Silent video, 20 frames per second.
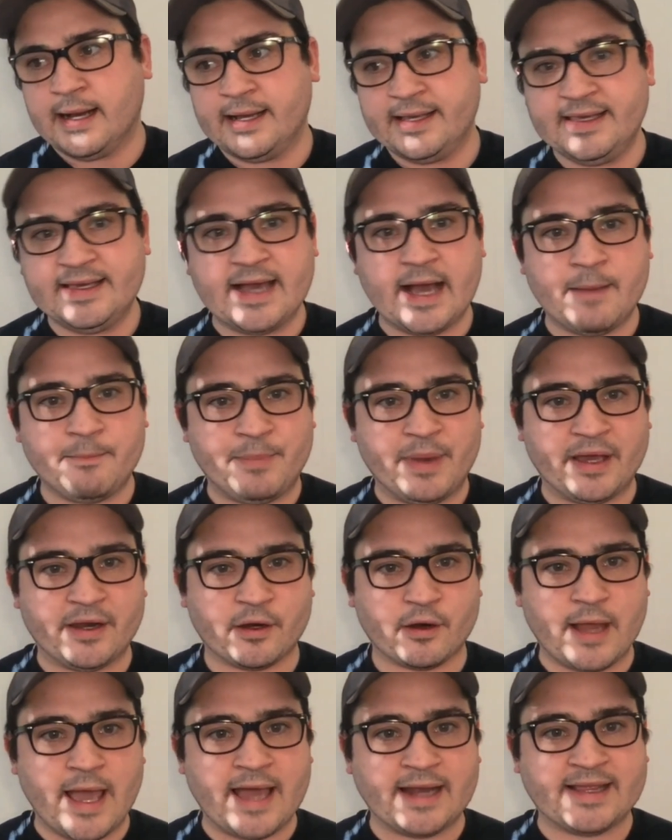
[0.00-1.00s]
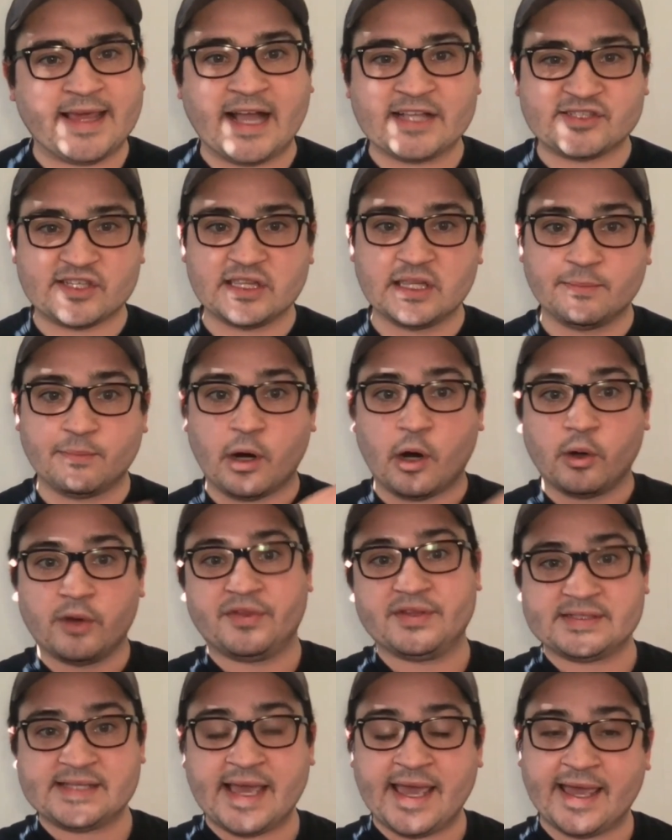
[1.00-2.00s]
He got better at catching the ball
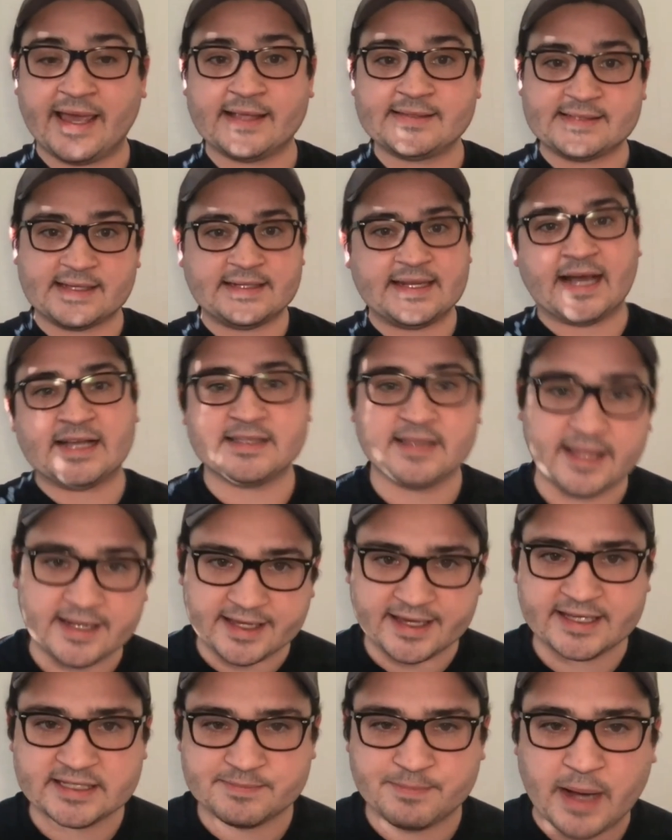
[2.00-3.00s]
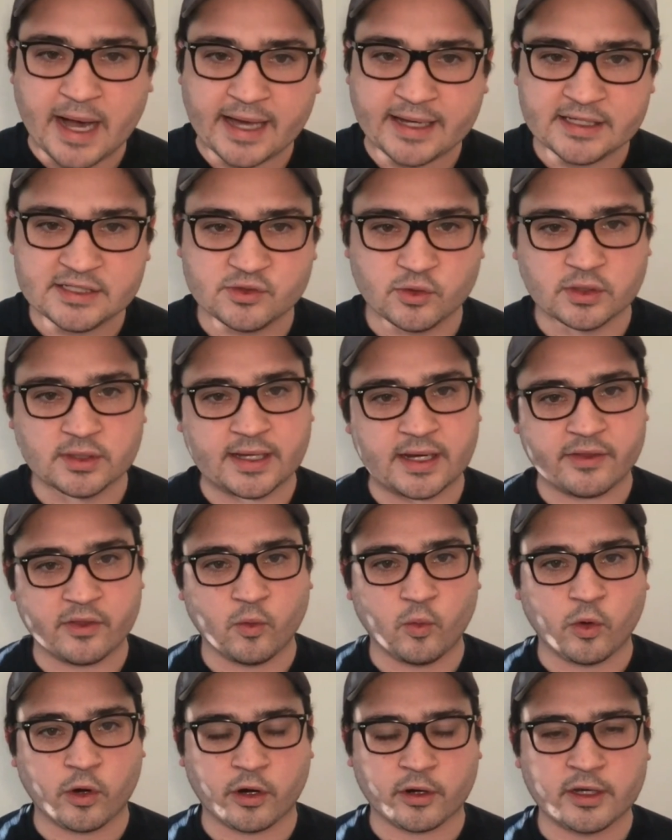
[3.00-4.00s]
with his hands and not letting his body do a lot of
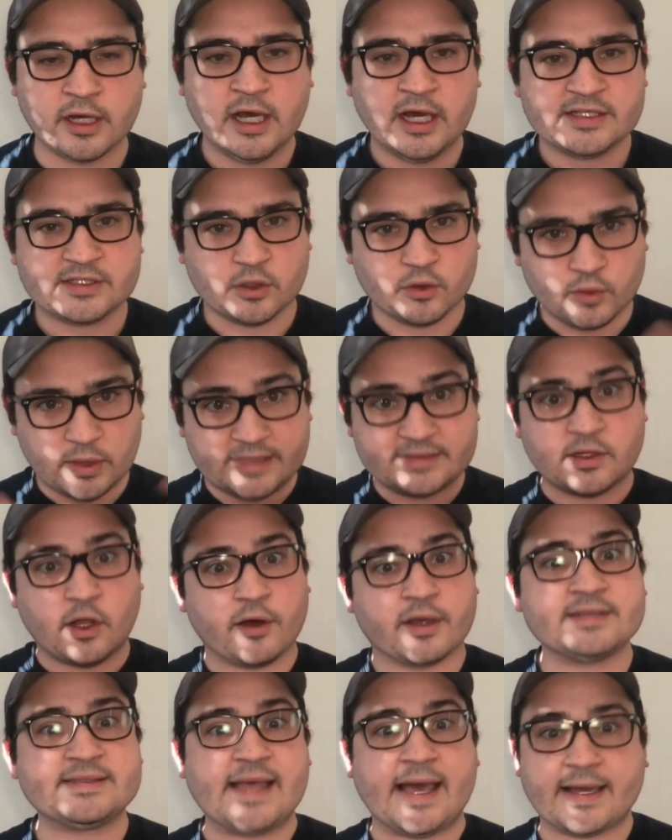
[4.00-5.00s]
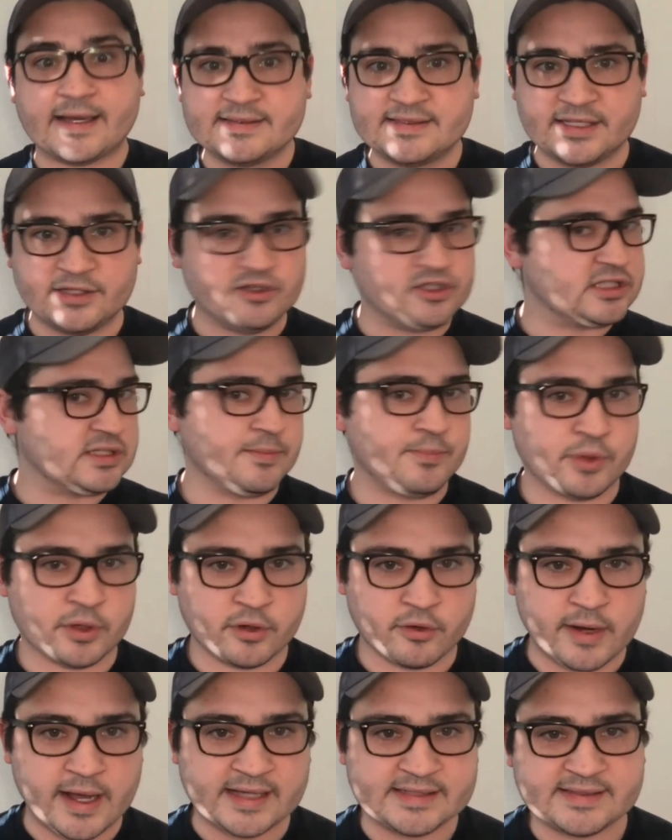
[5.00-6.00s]
the work. So as long as that continues to
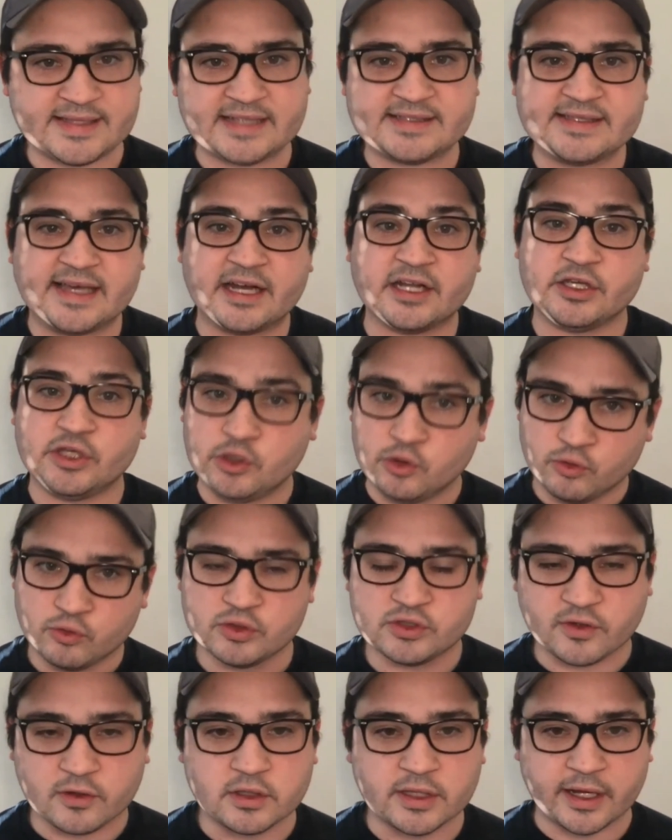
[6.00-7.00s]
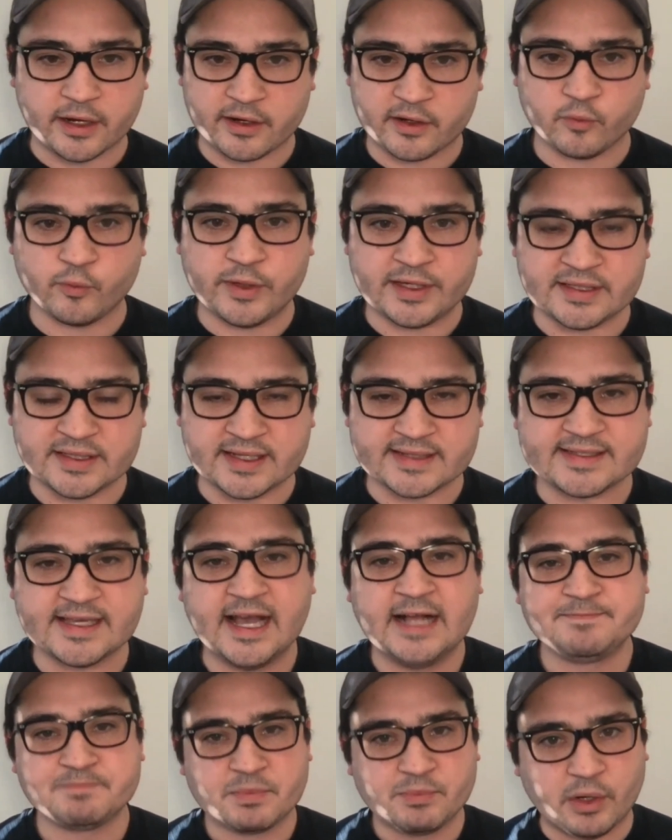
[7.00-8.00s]
progress, that's not a huge glaring weakness,
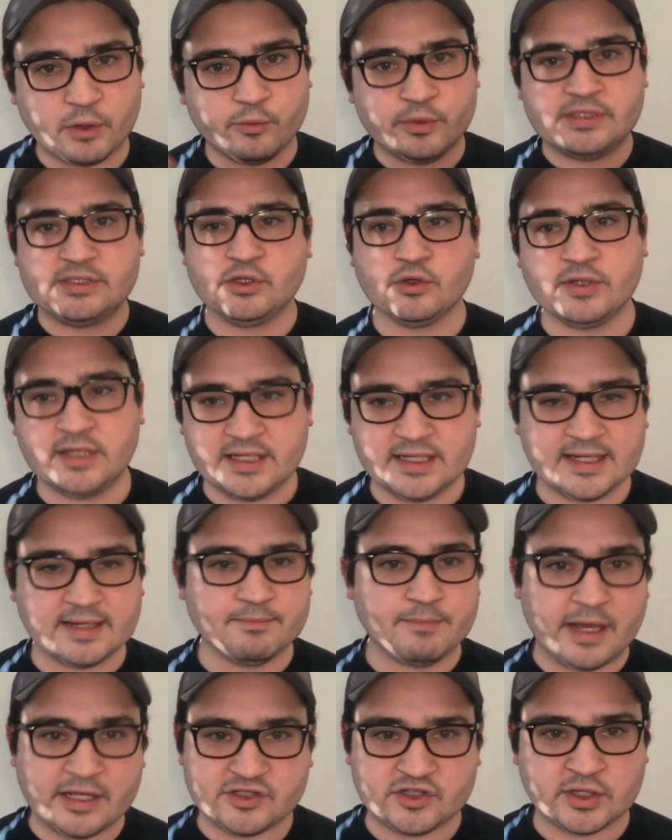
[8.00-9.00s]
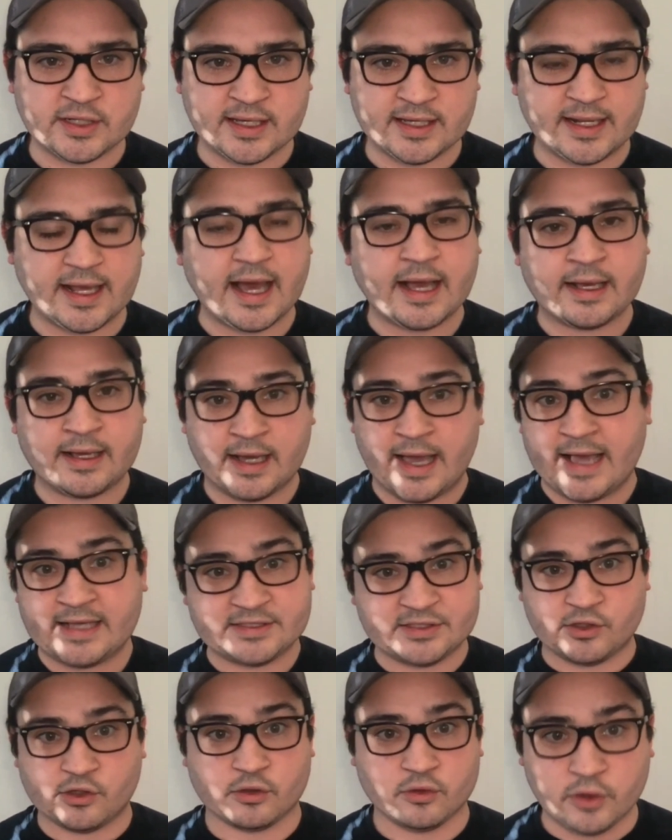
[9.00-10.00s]
but we do need to mention it
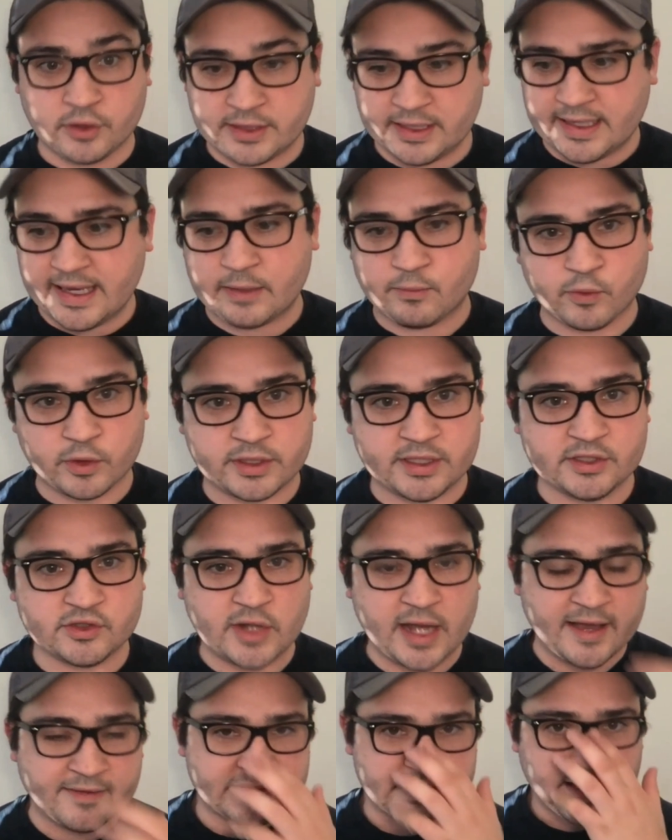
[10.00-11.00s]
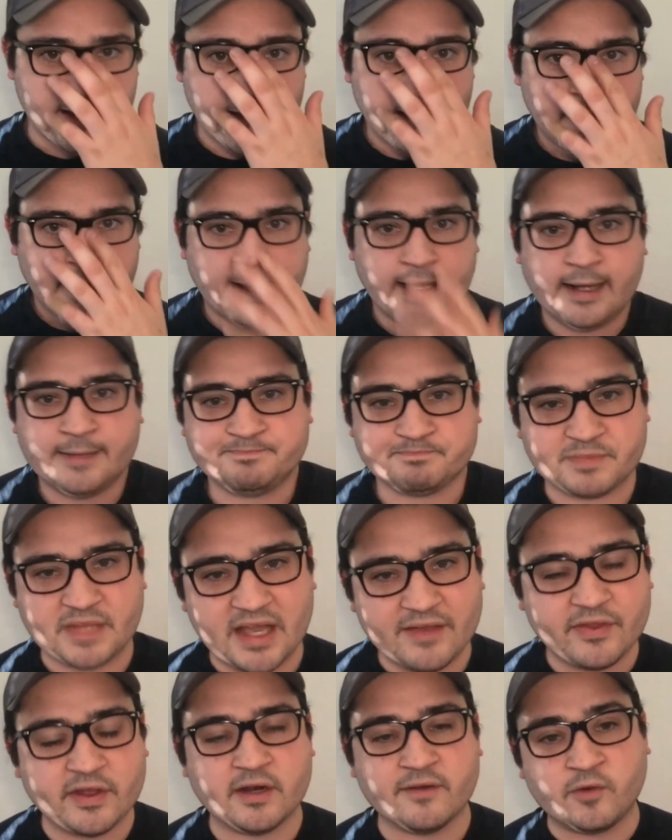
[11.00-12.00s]
as you're looking at rookie drafts.
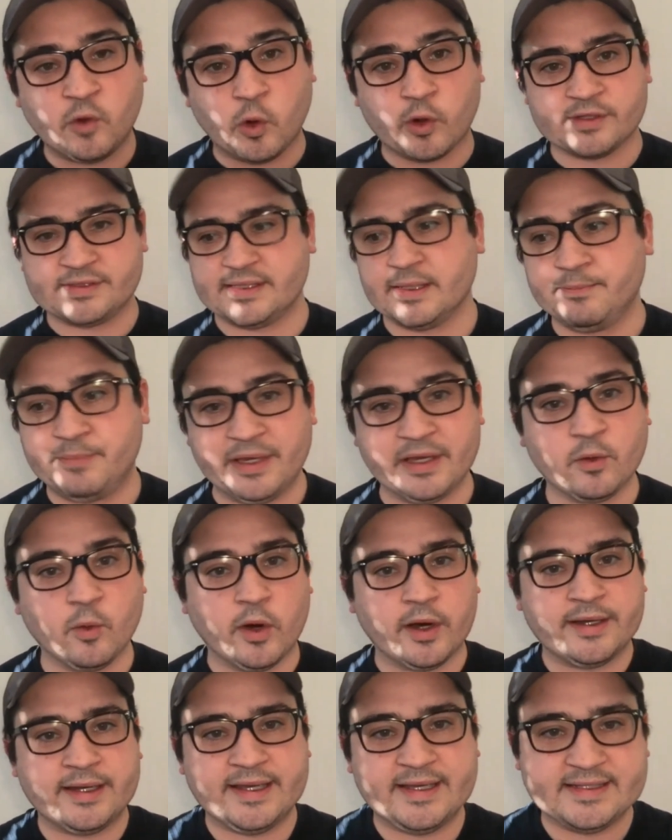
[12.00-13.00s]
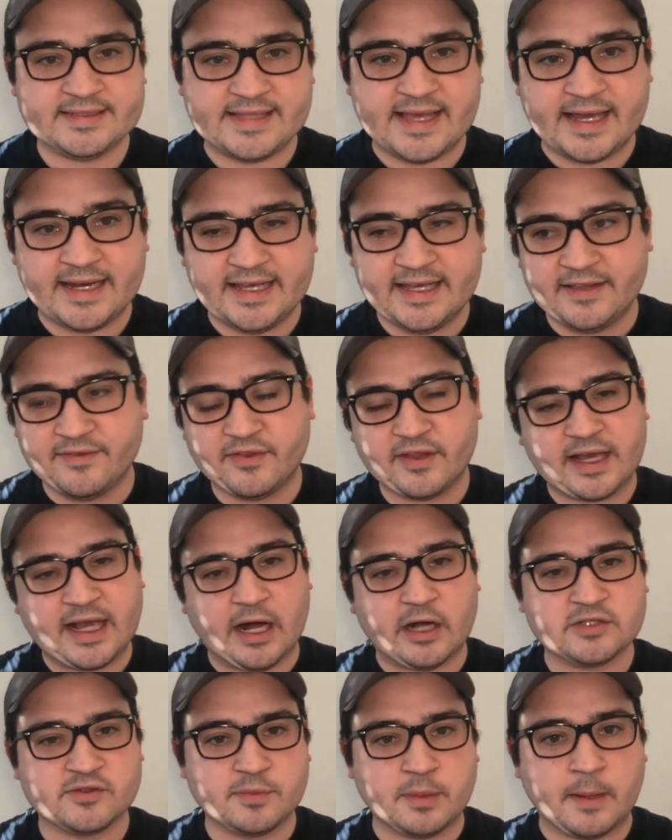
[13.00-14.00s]
And then, of course, the big one is that in the
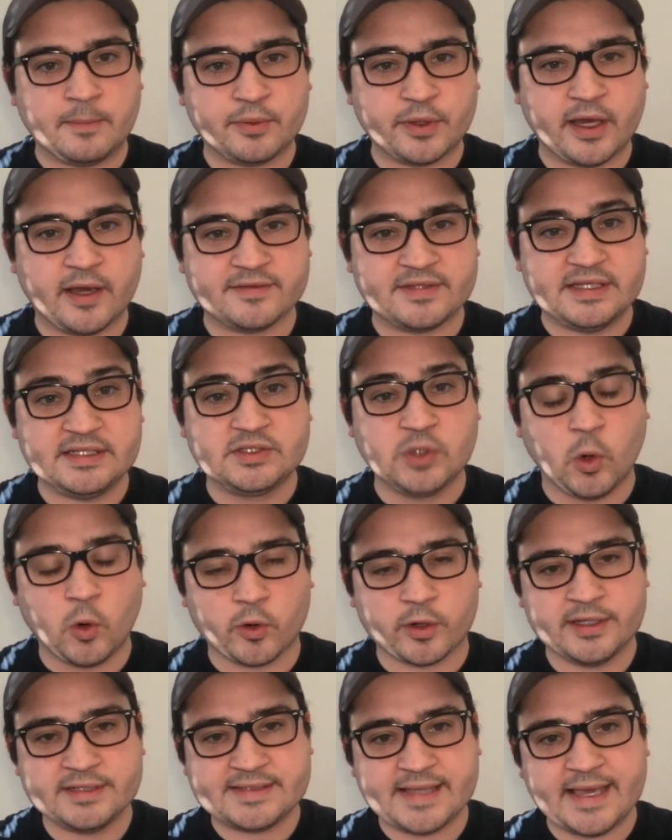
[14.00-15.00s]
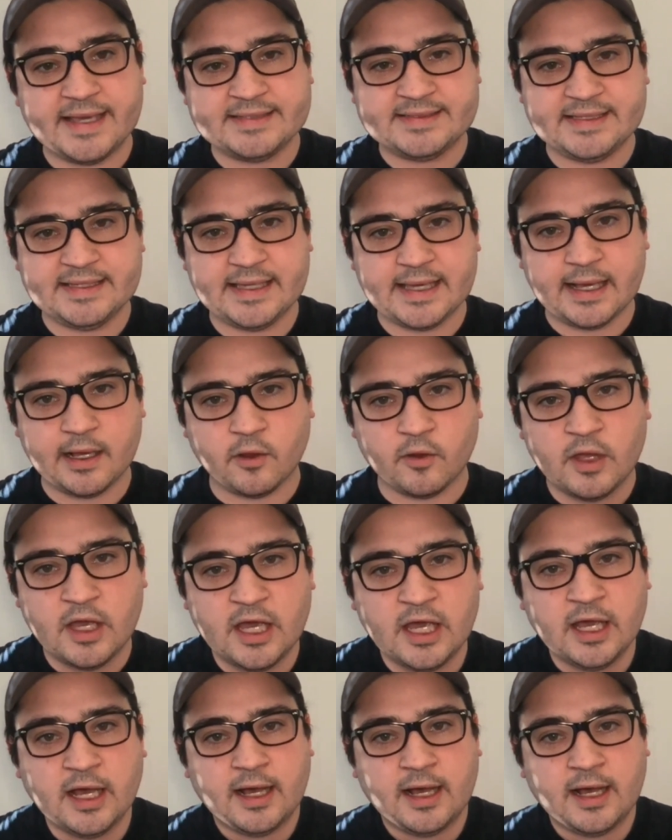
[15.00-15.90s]
college football playoffs, he tore his ACL.